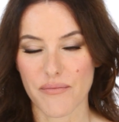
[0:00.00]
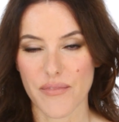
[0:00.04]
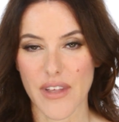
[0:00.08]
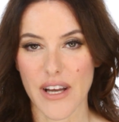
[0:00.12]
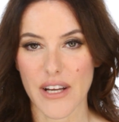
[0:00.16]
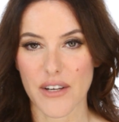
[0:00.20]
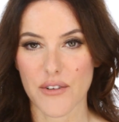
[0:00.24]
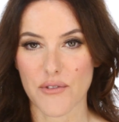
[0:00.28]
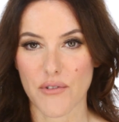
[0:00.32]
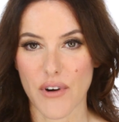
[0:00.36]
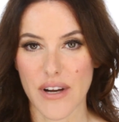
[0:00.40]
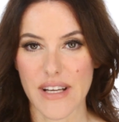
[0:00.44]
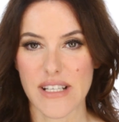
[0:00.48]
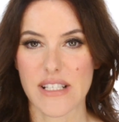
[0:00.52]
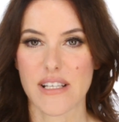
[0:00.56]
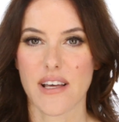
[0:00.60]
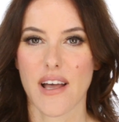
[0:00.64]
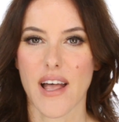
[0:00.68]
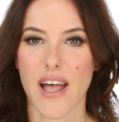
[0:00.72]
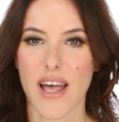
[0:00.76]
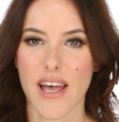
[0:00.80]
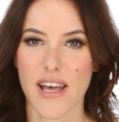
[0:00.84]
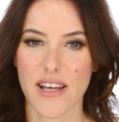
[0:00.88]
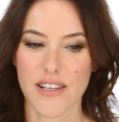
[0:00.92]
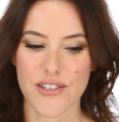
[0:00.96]
that great at
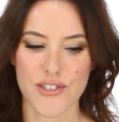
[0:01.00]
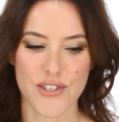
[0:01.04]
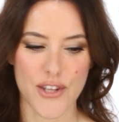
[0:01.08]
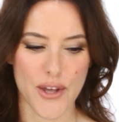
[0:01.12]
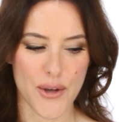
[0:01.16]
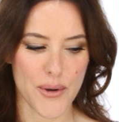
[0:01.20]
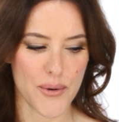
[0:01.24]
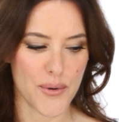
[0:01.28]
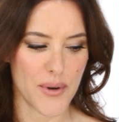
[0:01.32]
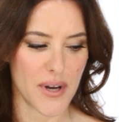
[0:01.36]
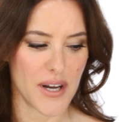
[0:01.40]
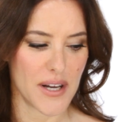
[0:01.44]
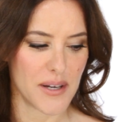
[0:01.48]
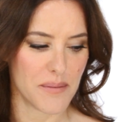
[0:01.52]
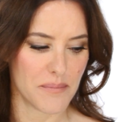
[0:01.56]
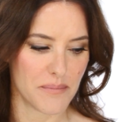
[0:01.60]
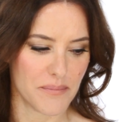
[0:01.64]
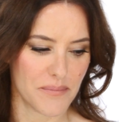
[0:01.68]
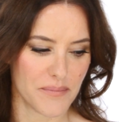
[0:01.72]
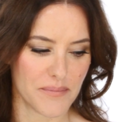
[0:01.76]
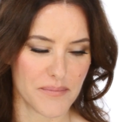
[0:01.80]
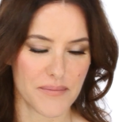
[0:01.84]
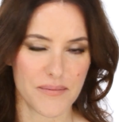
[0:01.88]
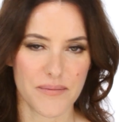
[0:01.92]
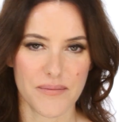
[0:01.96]
hair, so
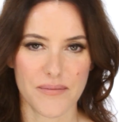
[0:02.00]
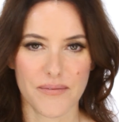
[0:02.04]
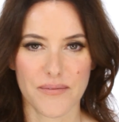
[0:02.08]
I'm